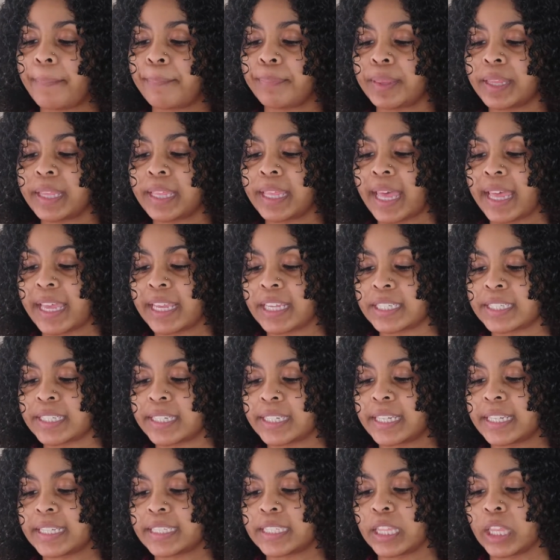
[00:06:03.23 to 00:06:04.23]

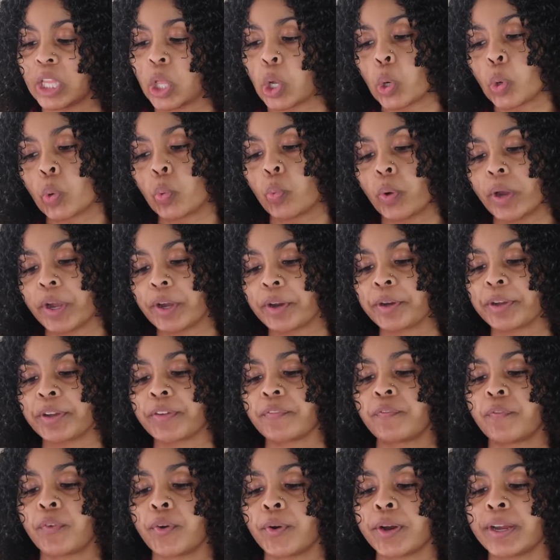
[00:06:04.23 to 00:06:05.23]
application is long
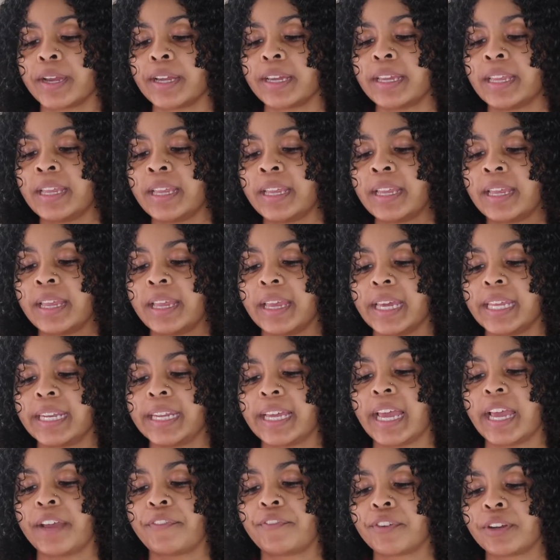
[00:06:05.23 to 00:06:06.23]
wearing for an
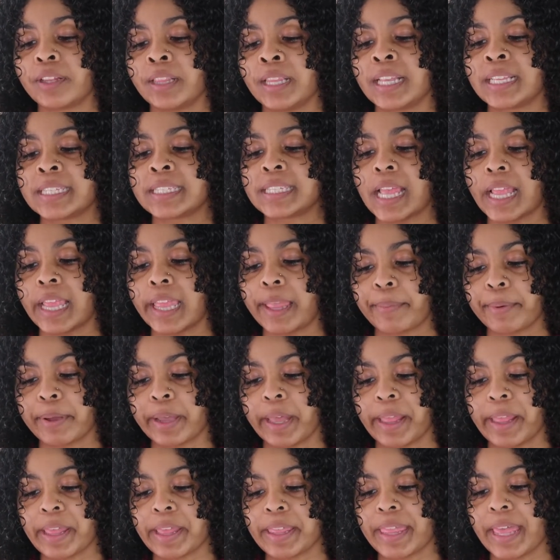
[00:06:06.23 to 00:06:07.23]
effortless lip
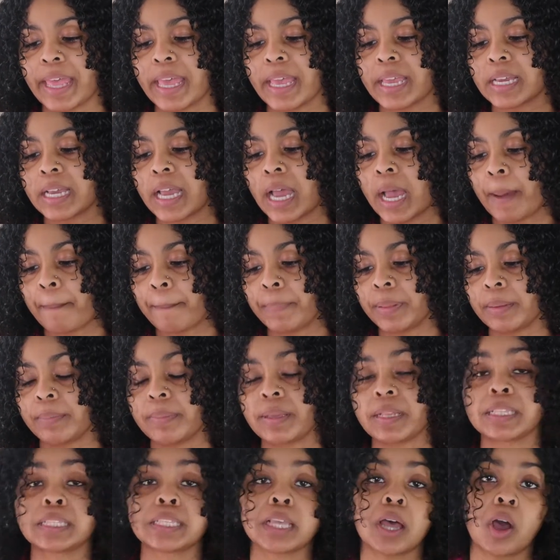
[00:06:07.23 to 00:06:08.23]
color that
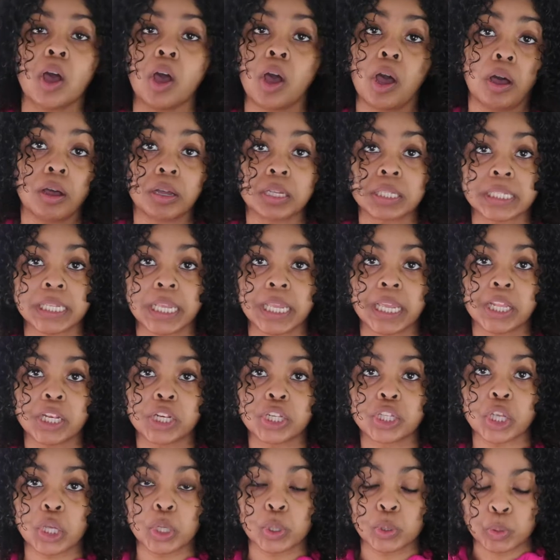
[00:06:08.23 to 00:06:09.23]
complements all
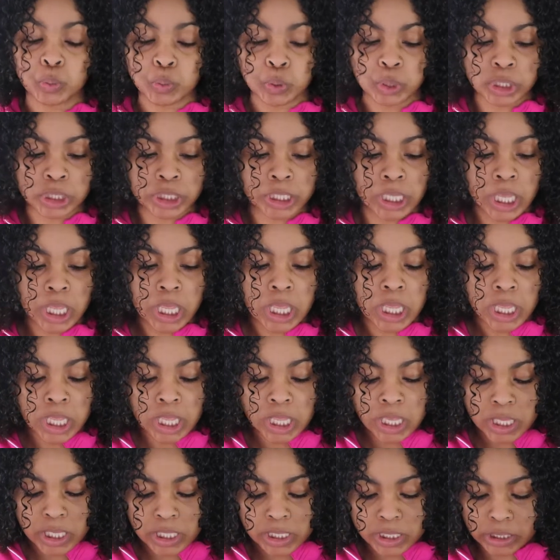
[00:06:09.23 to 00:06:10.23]
skin tones.
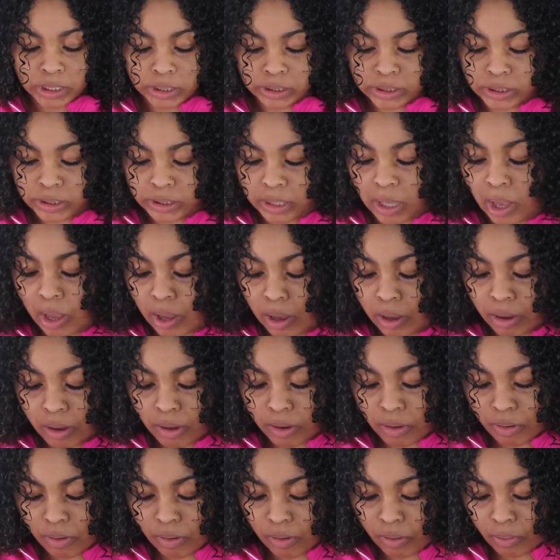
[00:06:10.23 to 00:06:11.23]

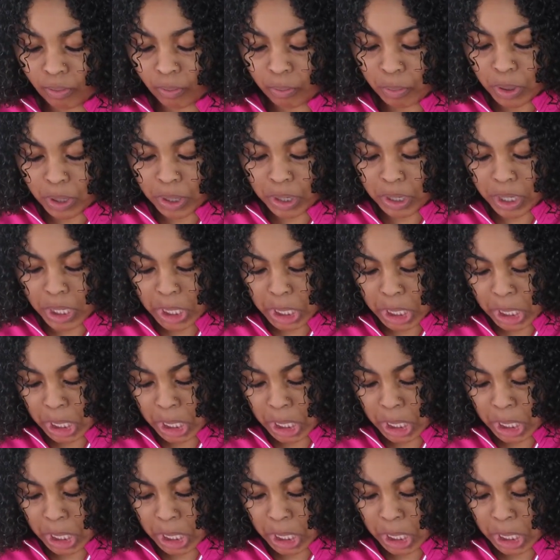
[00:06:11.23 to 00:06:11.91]
So